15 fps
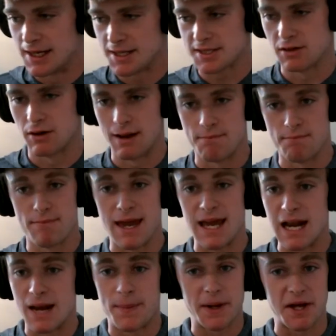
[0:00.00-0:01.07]
So I
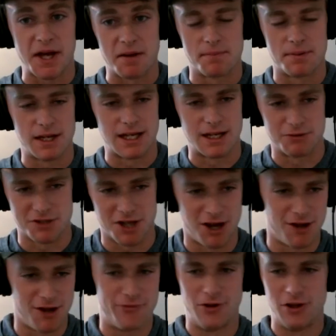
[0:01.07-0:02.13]
made up a company and it was
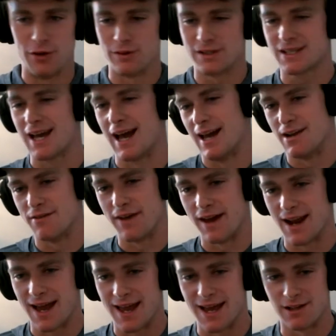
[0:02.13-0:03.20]
awful. It was kind of
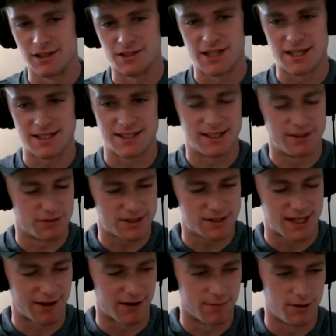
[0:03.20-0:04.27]
NIL adjacent. It was
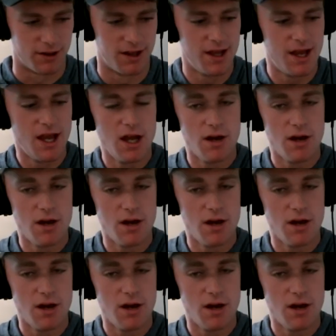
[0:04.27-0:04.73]
terrible.